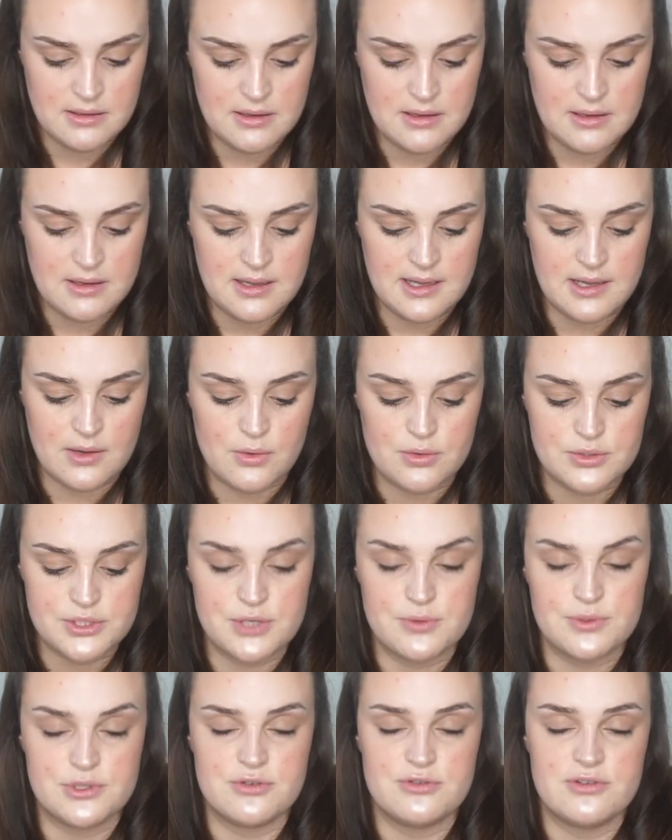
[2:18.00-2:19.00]
it also
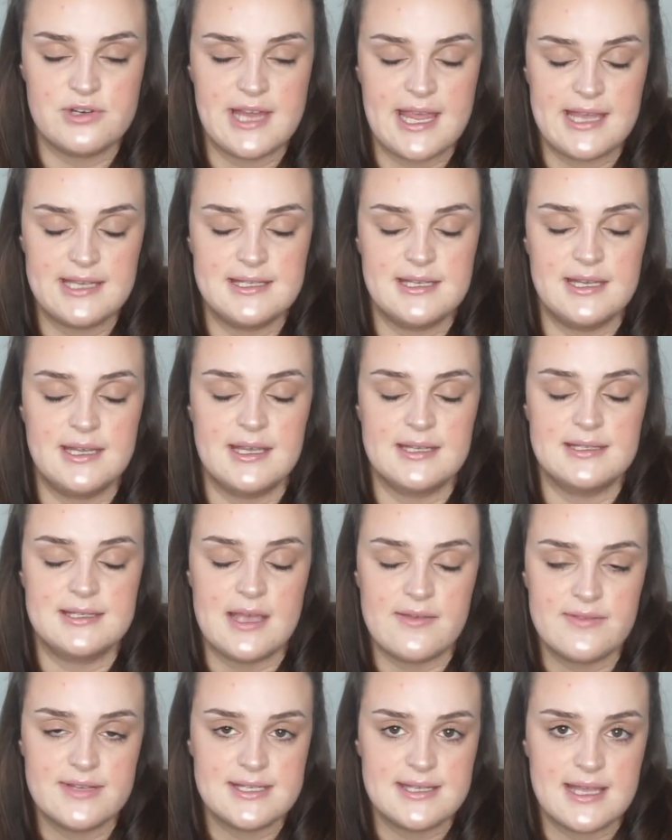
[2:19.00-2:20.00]
is creating
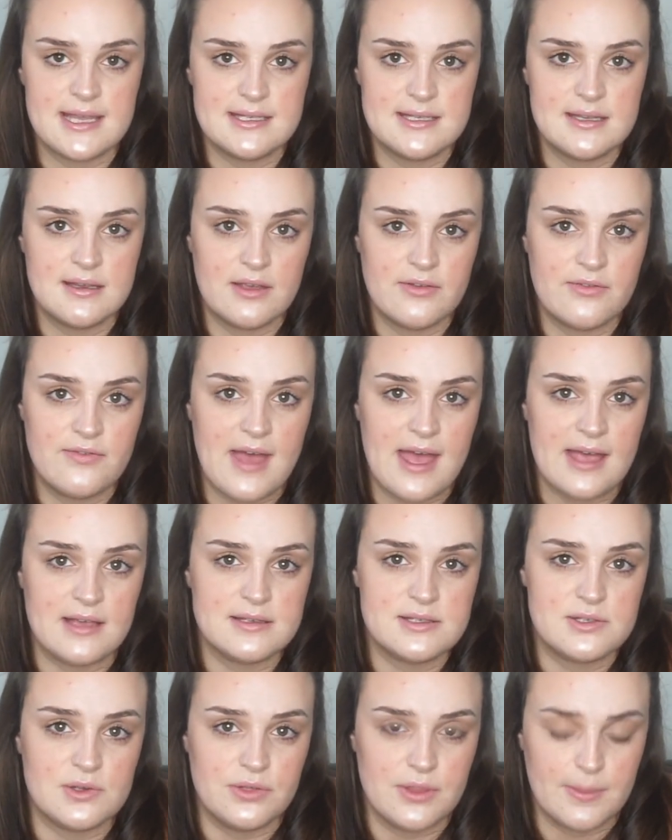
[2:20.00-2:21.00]
devastating
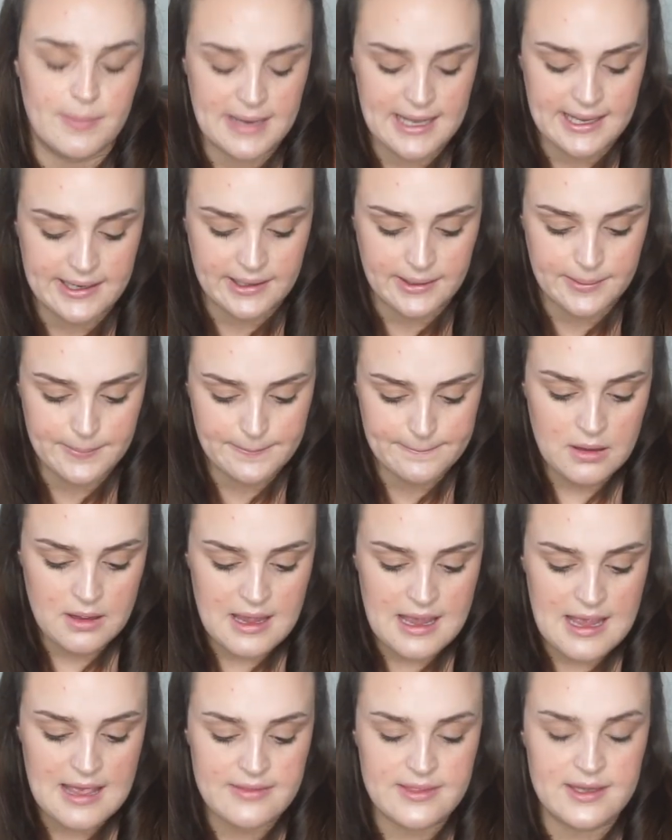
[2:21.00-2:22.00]
effects on the planet.
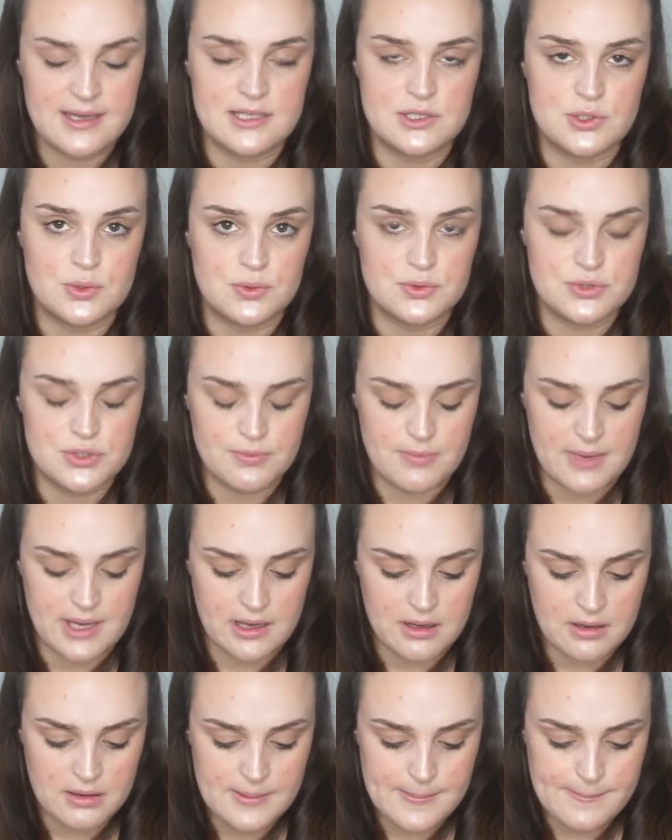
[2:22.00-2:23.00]
And then it dawned on
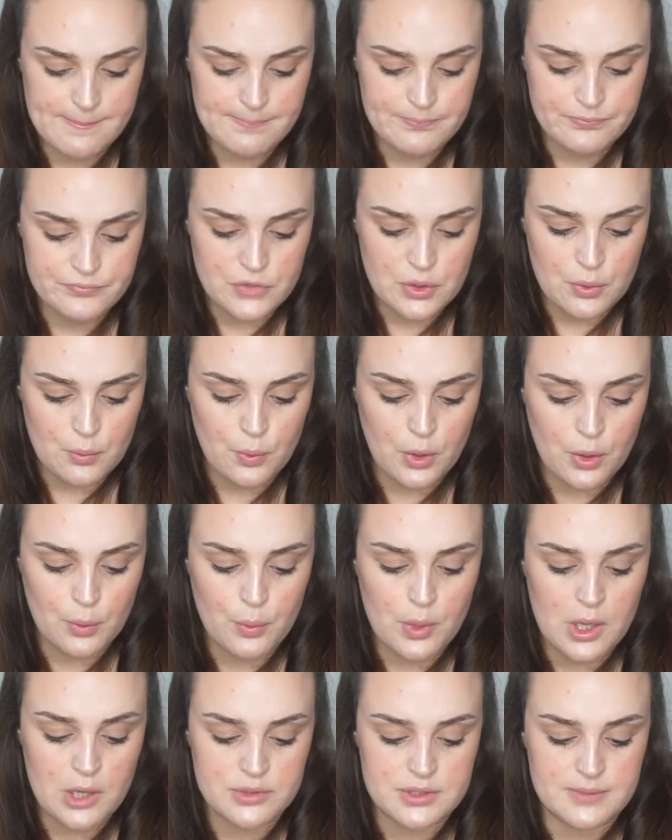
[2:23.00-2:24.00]
me, what
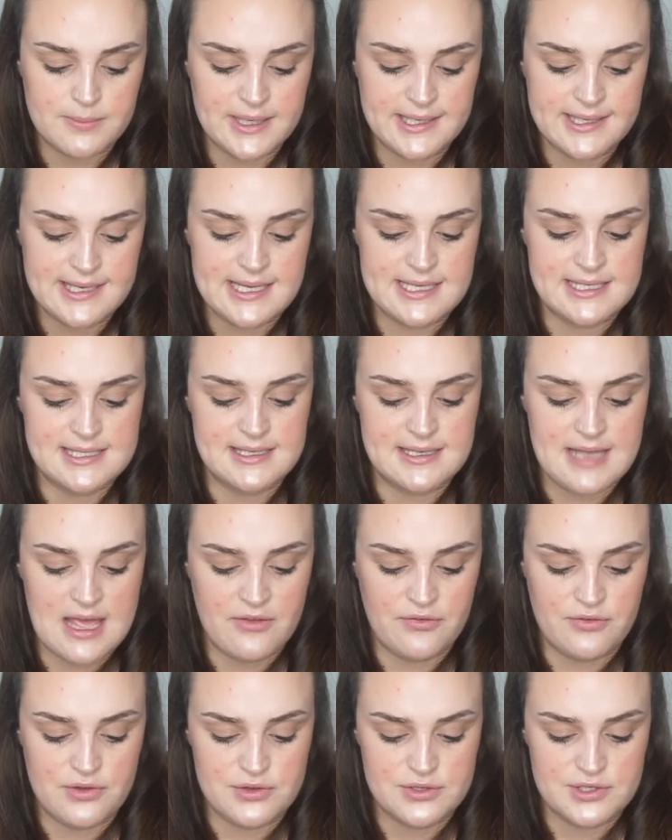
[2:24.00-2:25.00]
world are my niece and
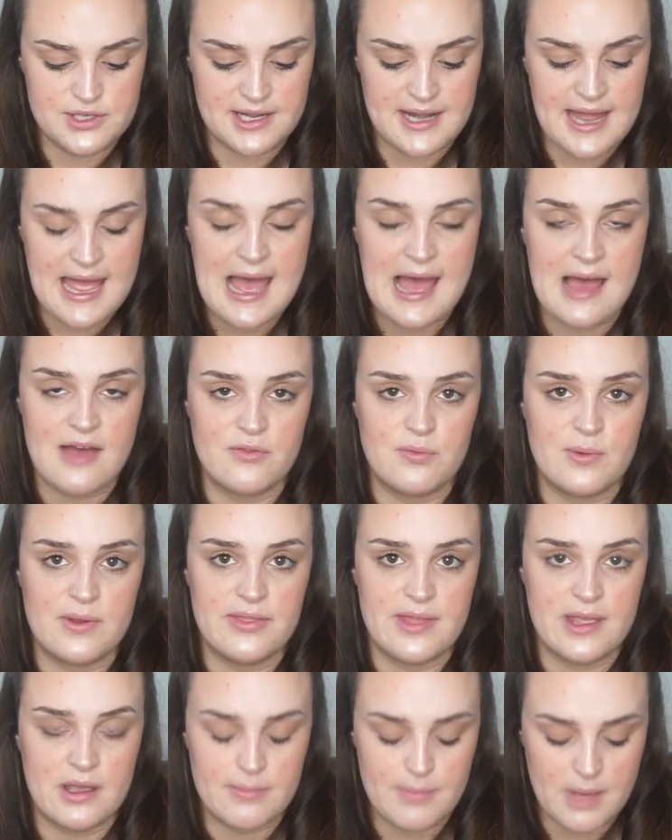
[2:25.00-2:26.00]
nephews going to have when
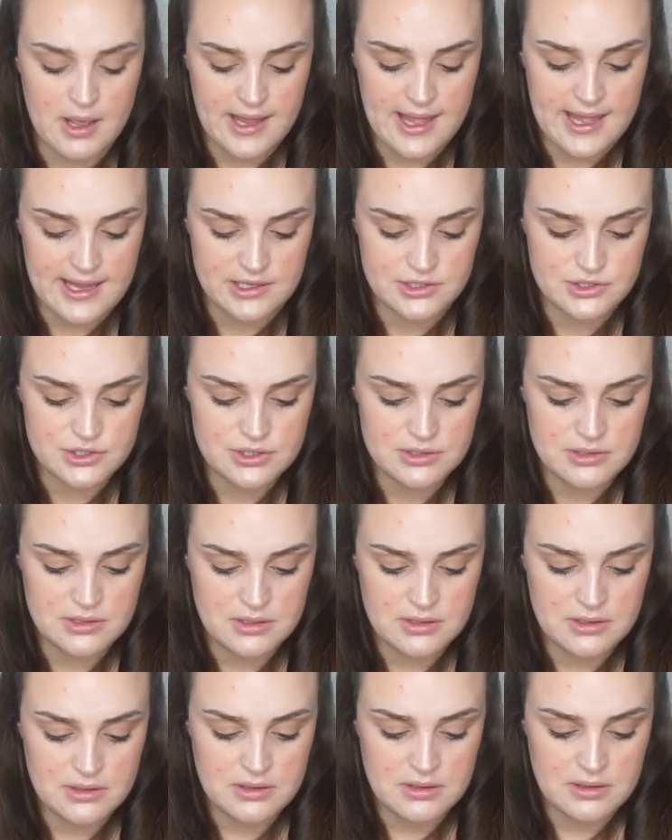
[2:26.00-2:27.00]
they are my age?
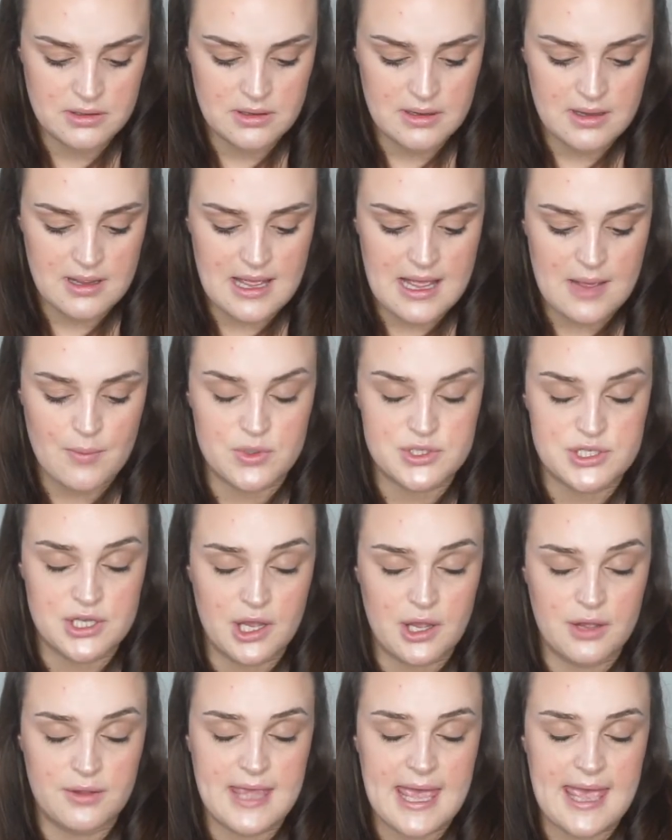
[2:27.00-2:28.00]
And was
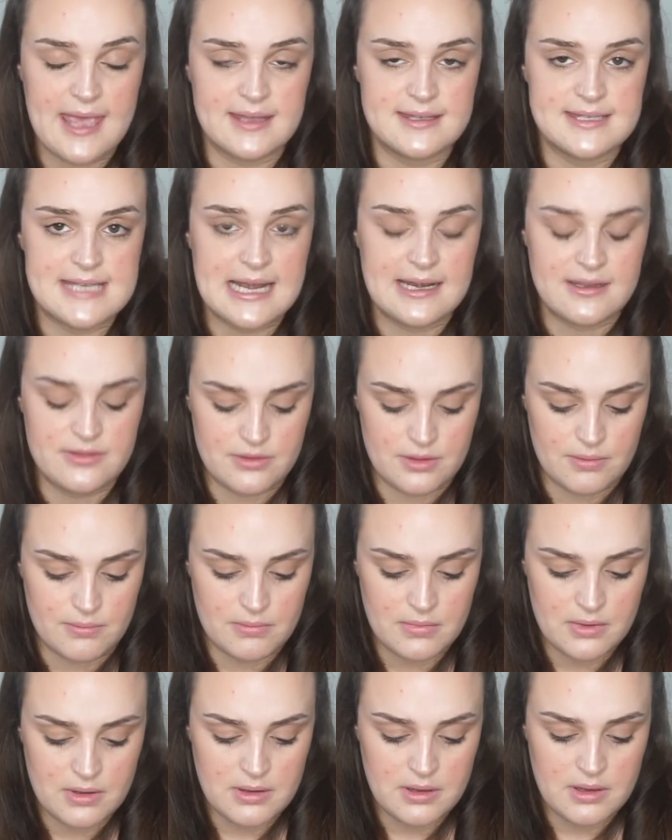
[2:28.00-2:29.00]
I okay in telling them
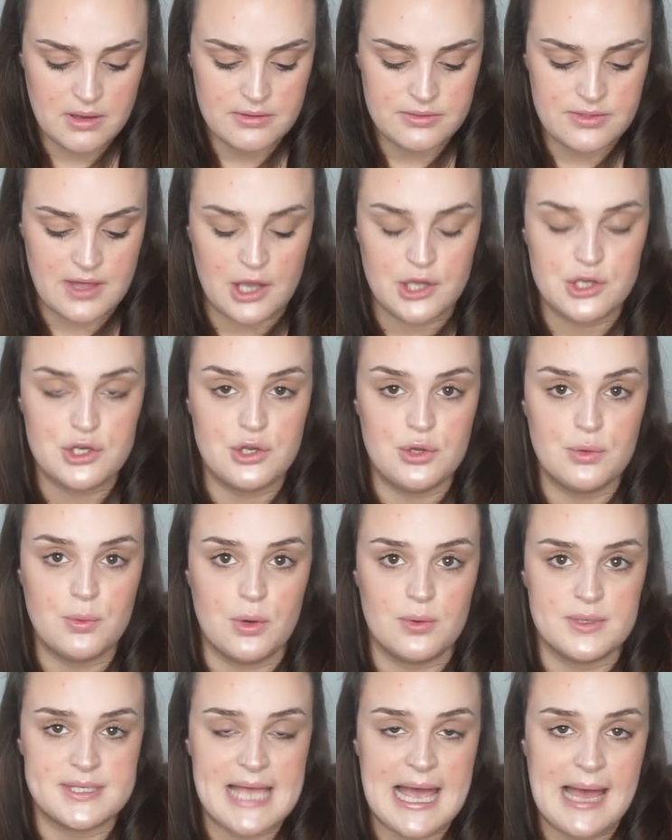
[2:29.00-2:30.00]
that I knew what
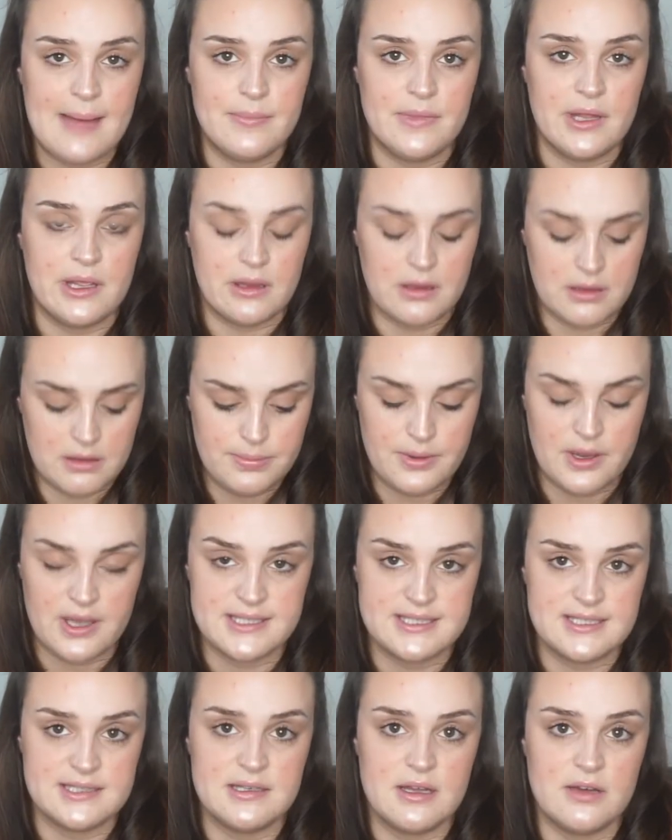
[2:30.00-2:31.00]
was happening, but I
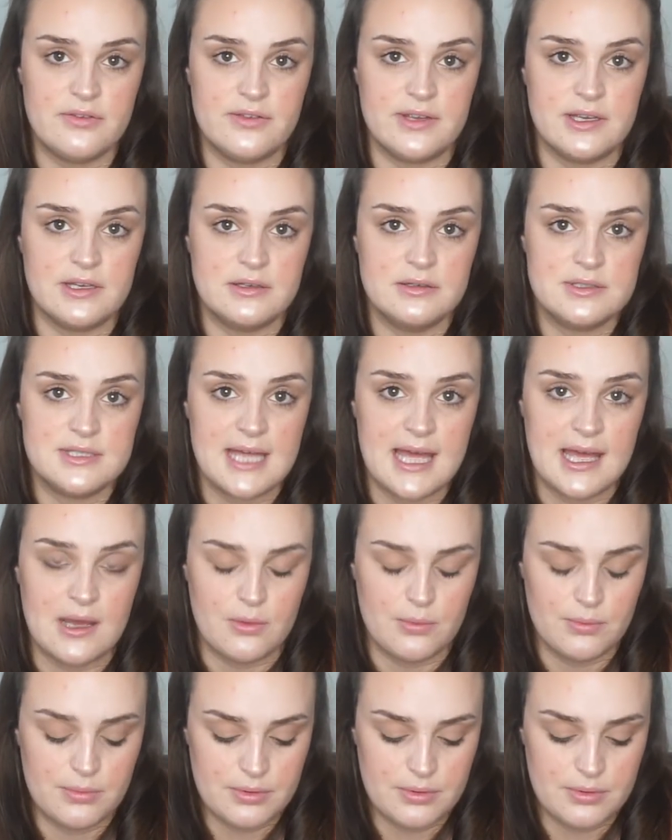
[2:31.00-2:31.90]
did nothing to help?